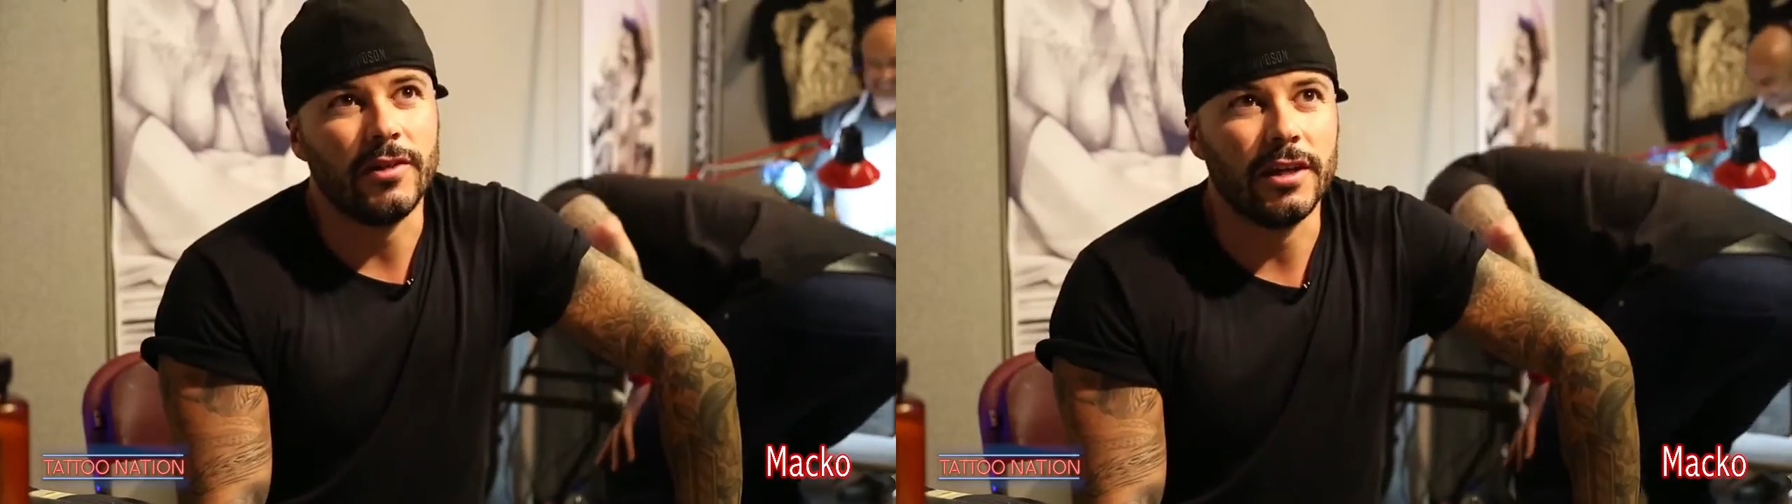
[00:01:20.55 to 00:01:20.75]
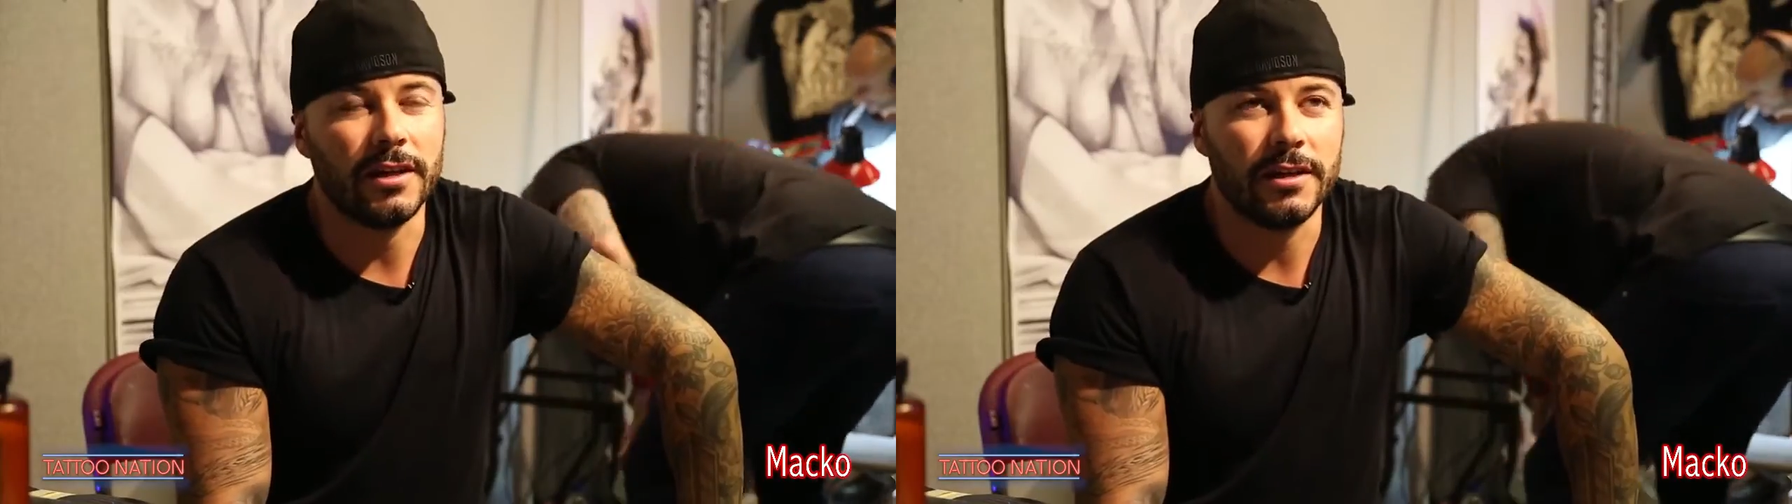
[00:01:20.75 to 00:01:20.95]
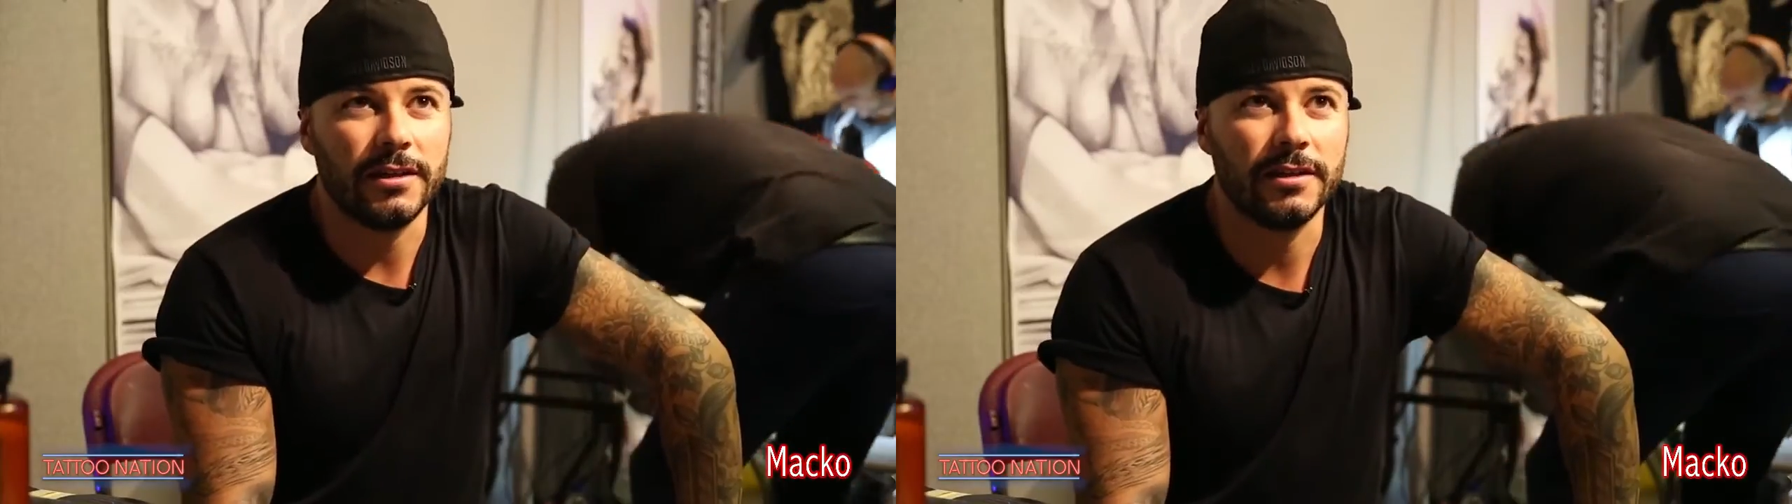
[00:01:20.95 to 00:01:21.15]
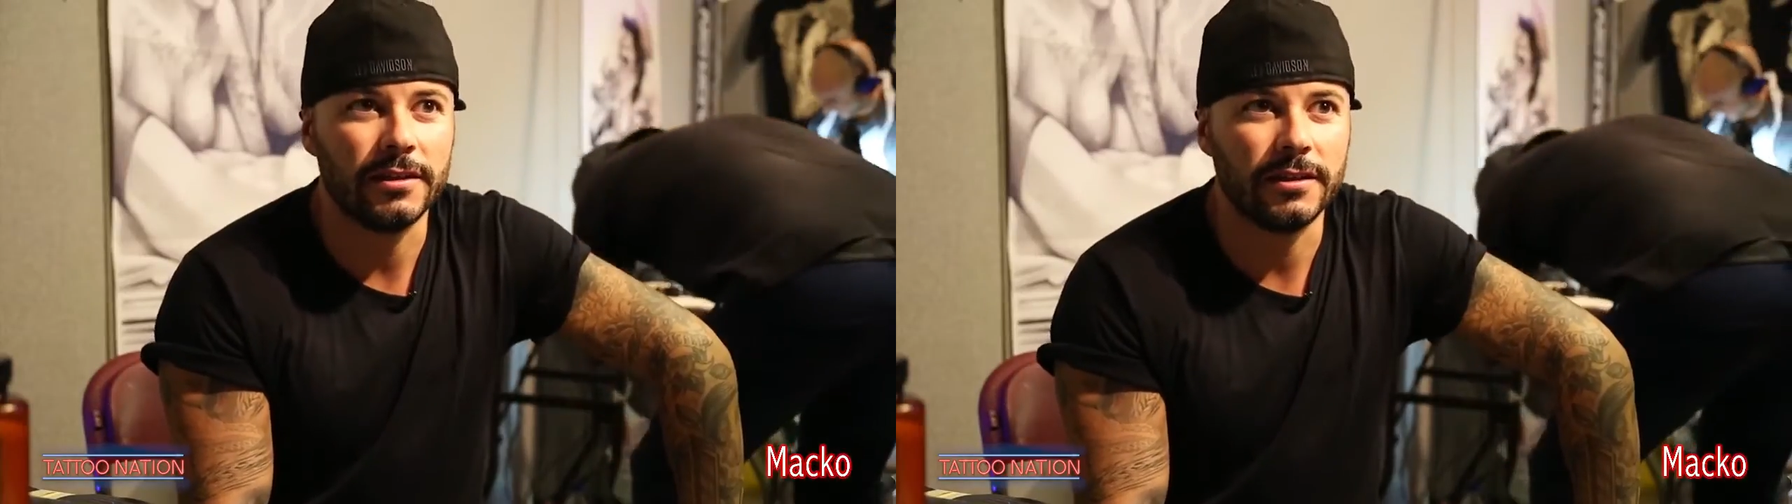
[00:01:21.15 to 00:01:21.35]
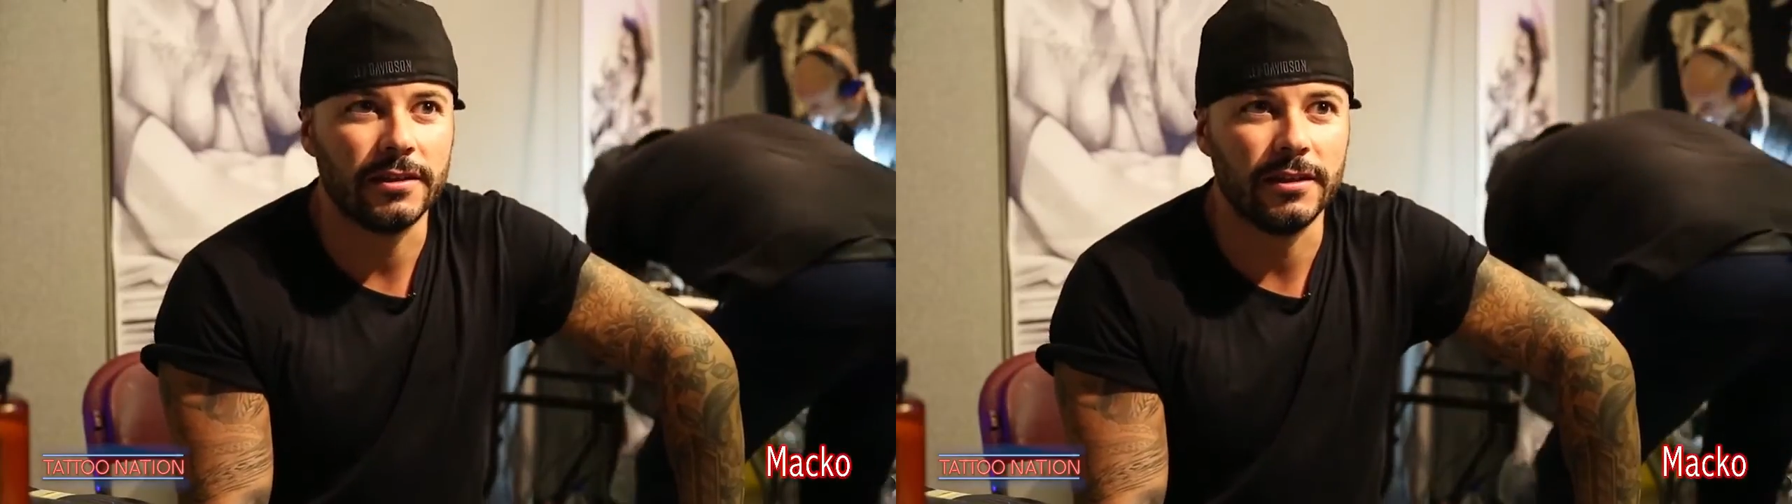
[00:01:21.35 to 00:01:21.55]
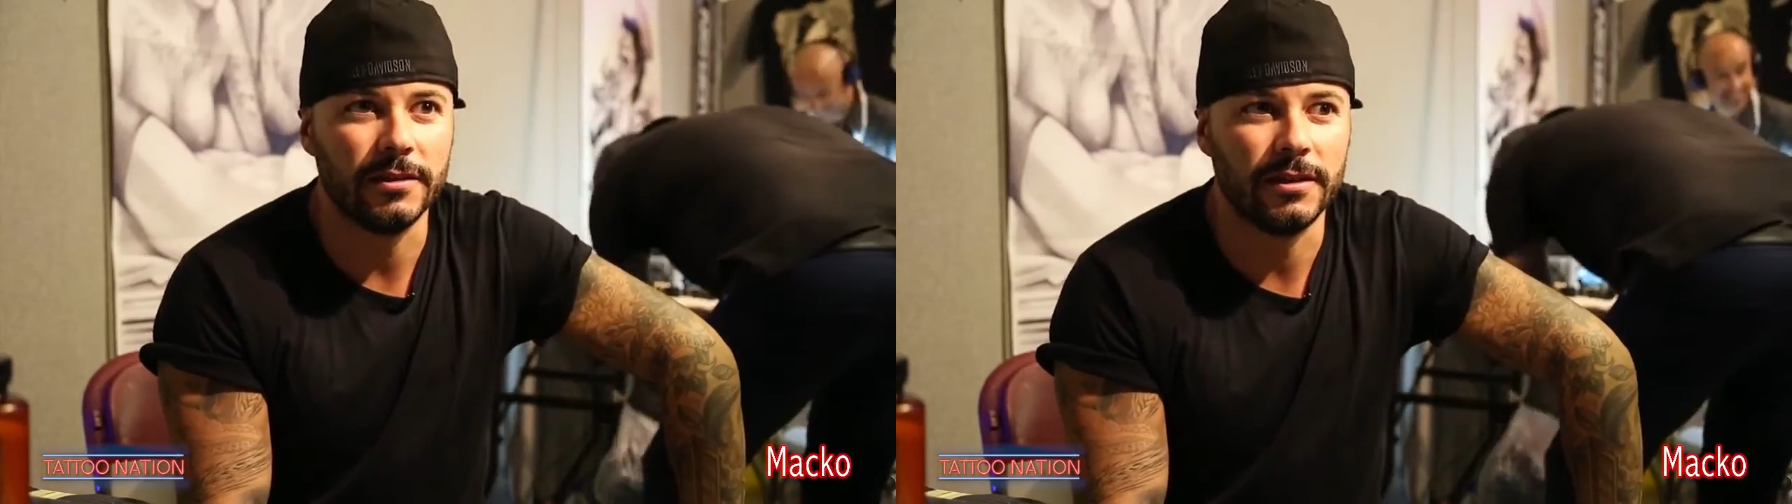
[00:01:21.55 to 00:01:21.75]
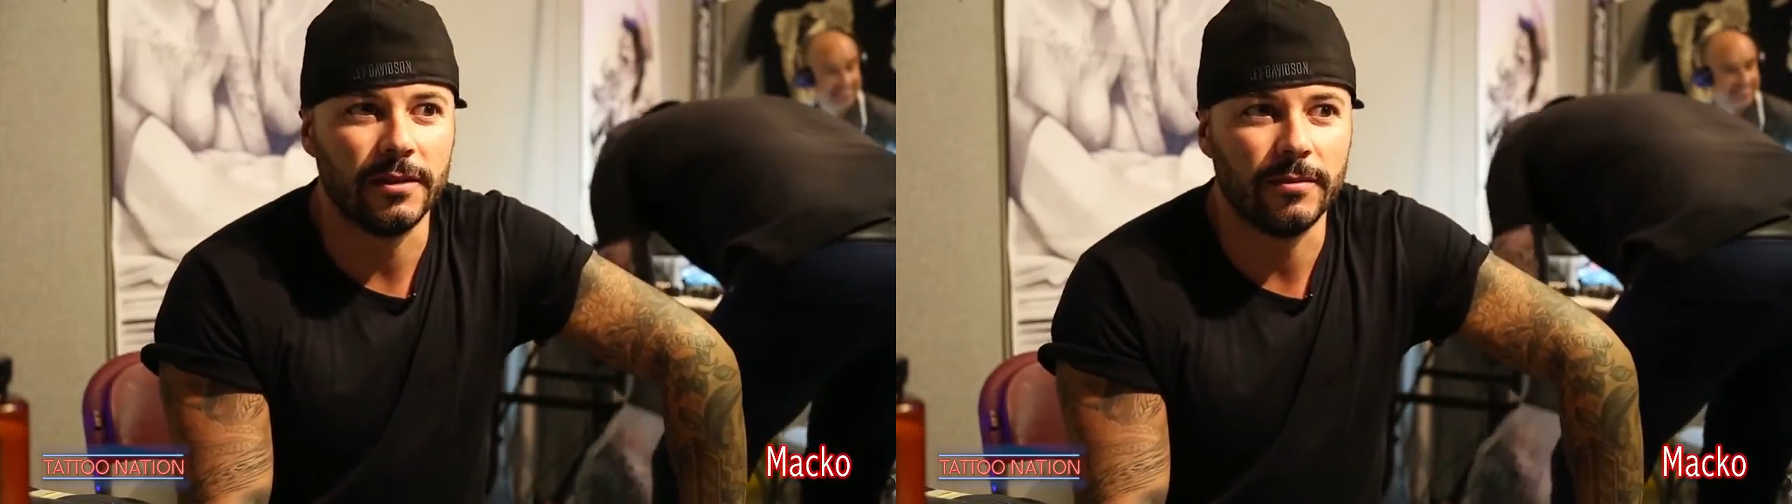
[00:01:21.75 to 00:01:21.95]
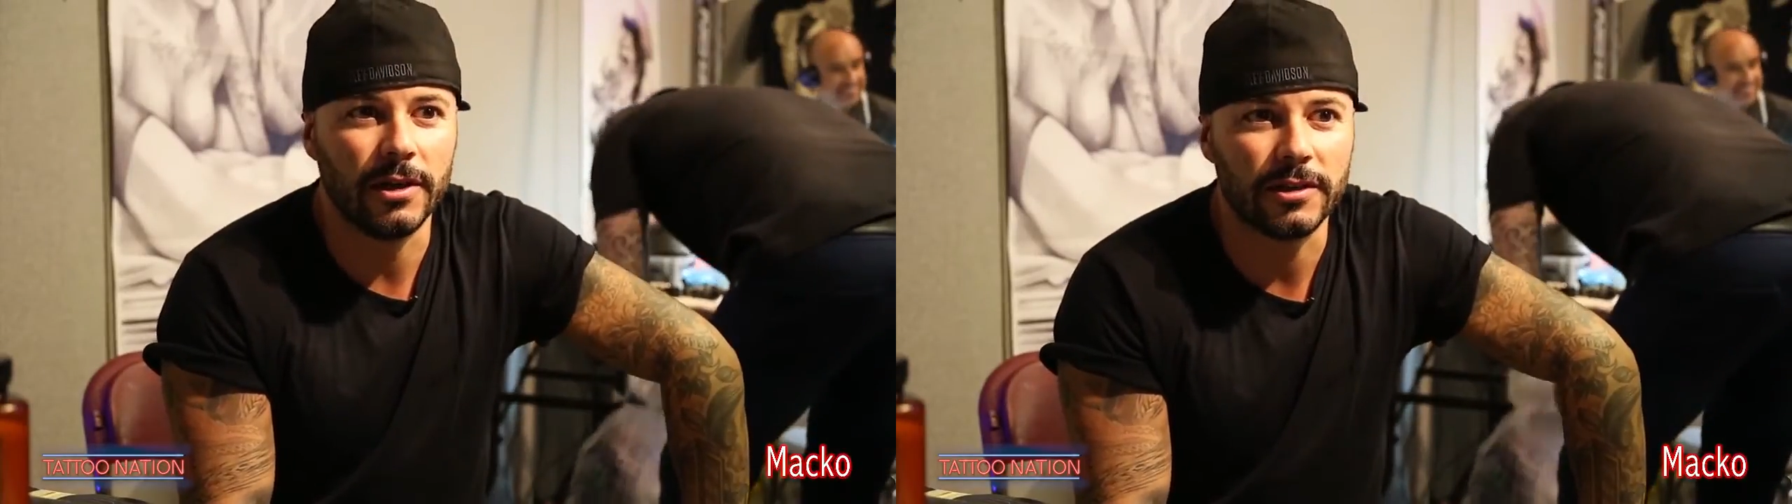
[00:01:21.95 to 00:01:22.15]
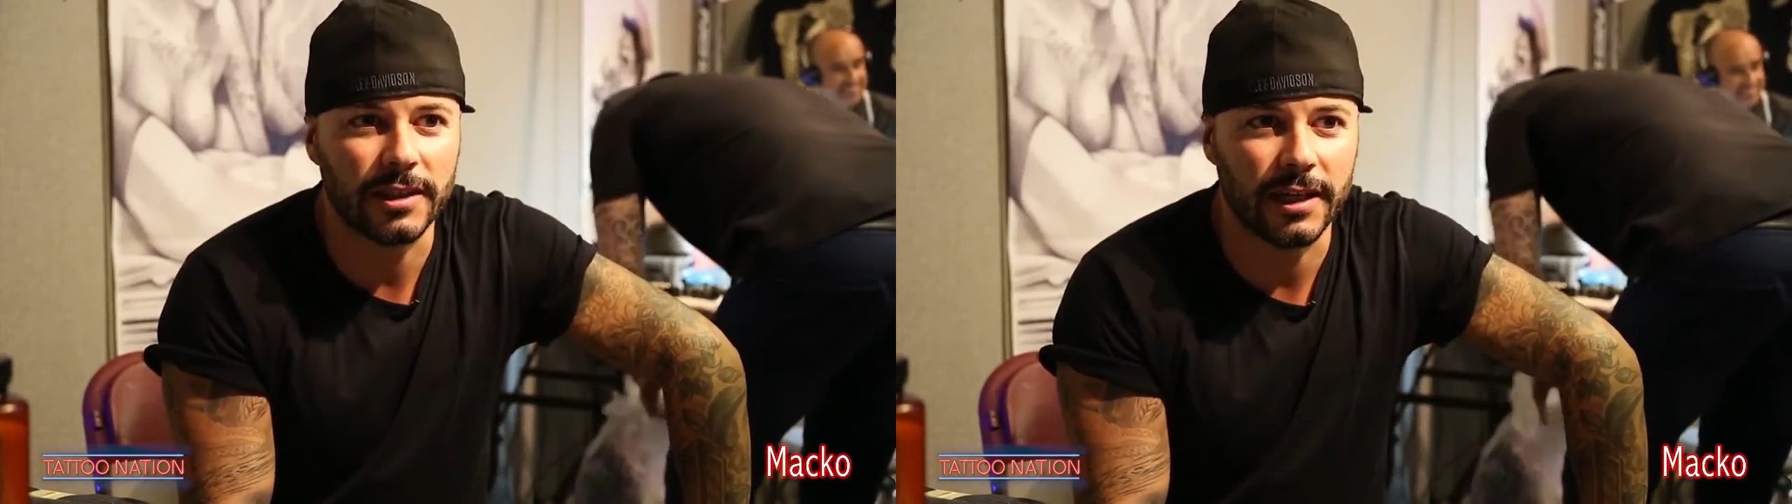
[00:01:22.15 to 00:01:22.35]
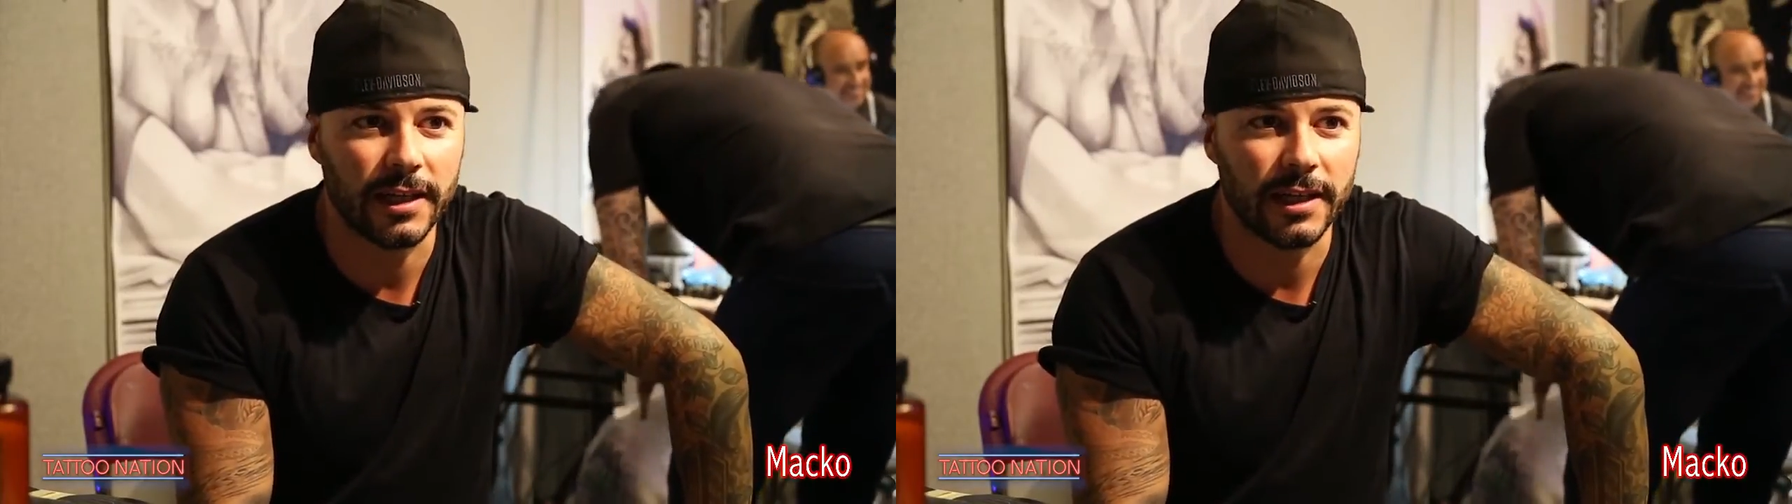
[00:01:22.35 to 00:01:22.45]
the most